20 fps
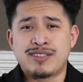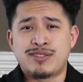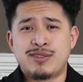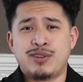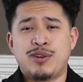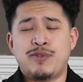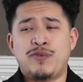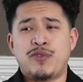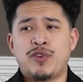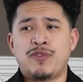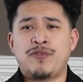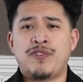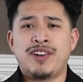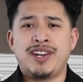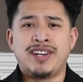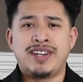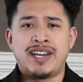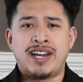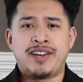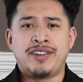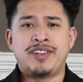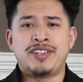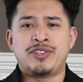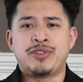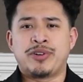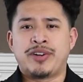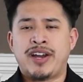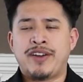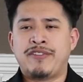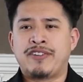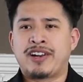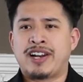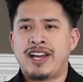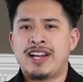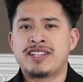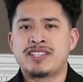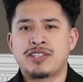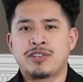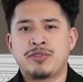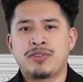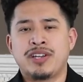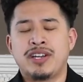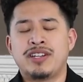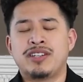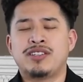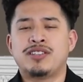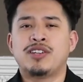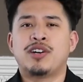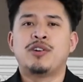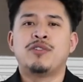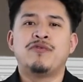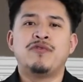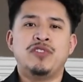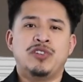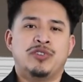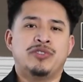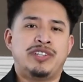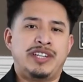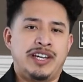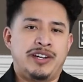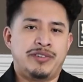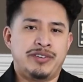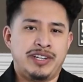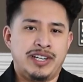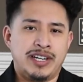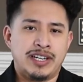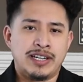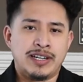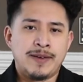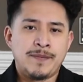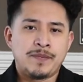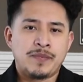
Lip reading: So if you're feeling down that you don't have a clientele yet, don't feel down yet.